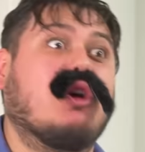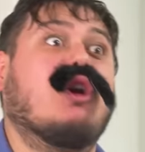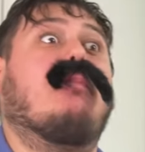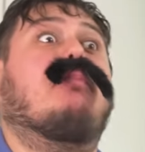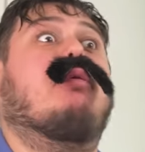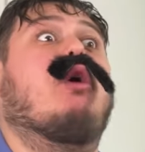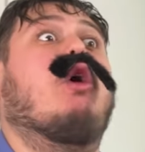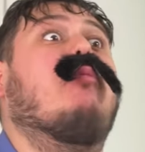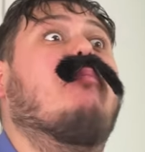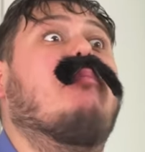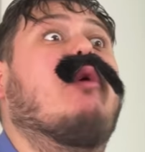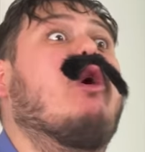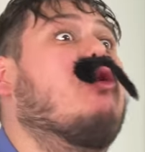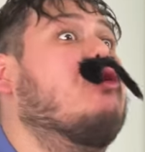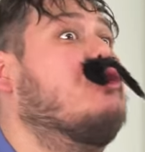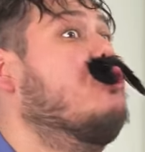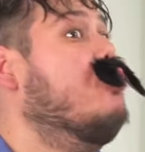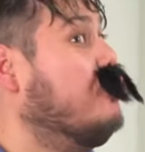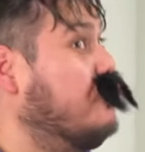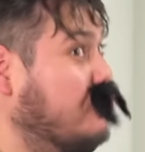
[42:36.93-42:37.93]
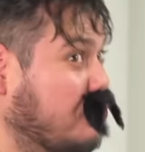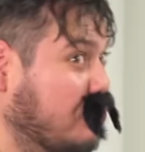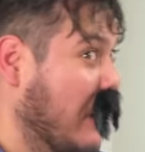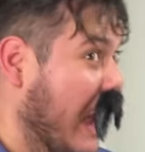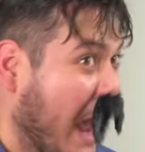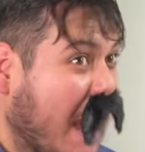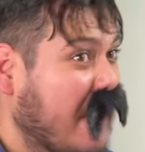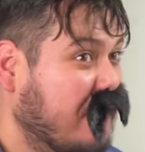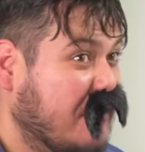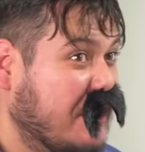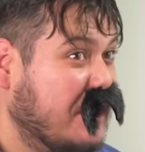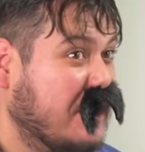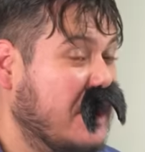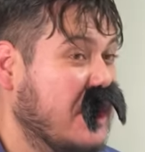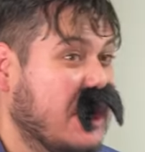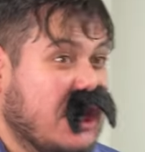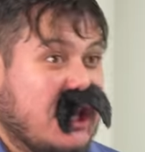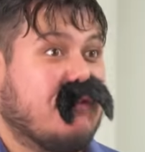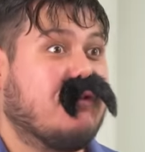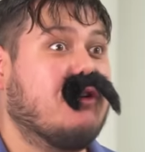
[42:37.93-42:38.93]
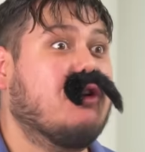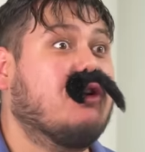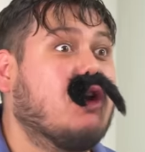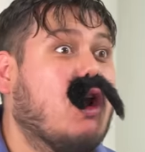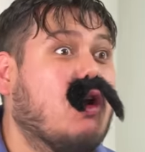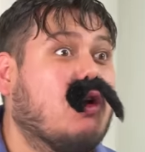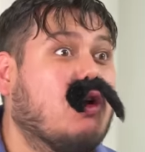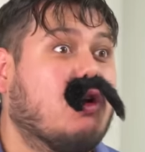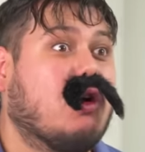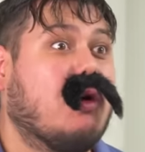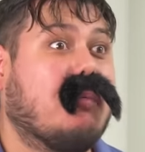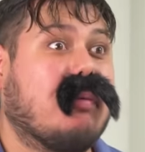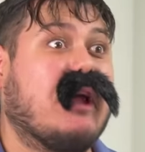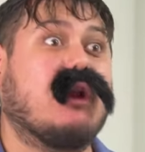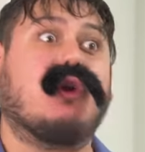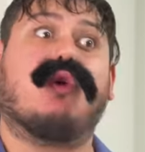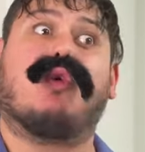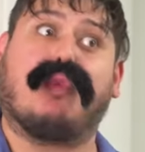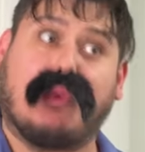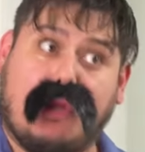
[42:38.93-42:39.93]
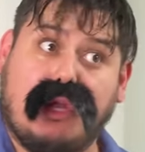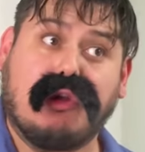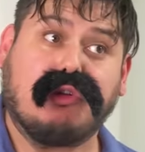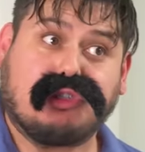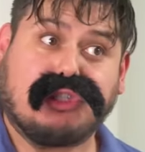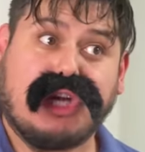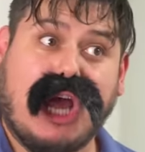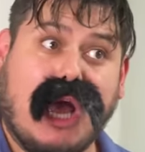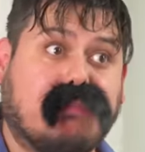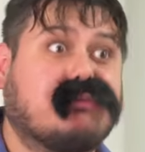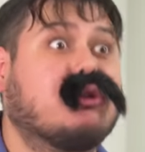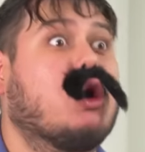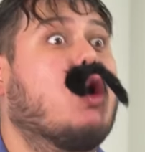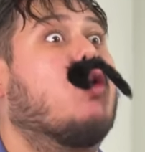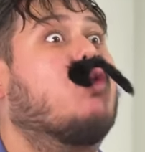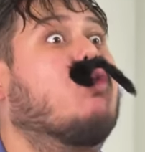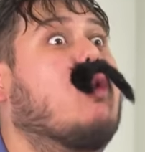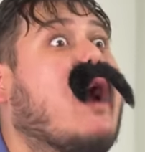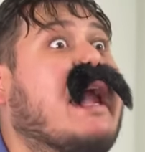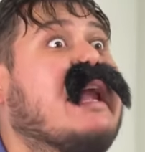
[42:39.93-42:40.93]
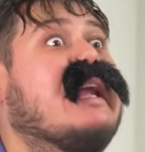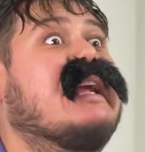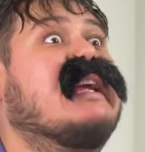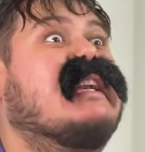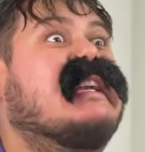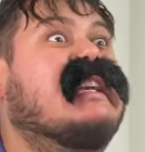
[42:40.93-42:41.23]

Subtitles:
gonna promote you to heaven if you don't go to apply to real jobs right